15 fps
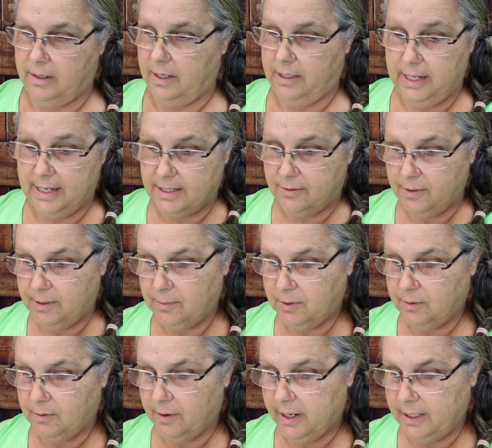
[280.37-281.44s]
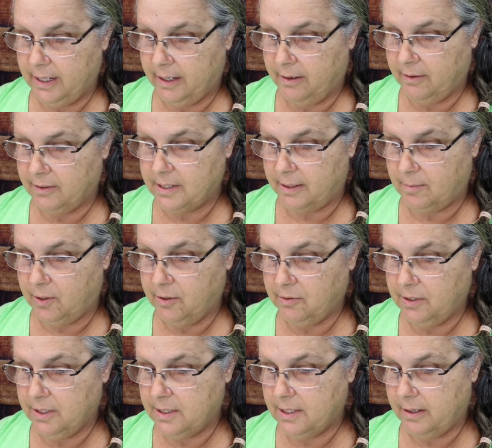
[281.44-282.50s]
And that's what I'm doing right now, is I'm
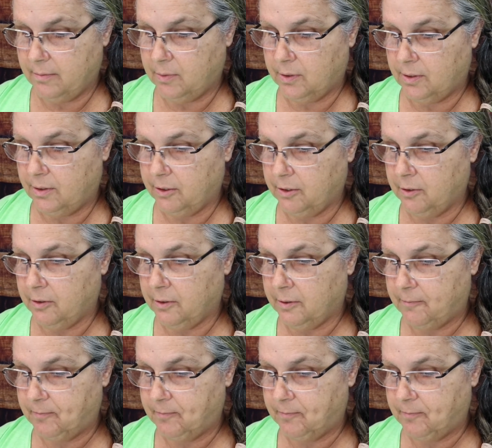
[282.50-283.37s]
loading this up with glue.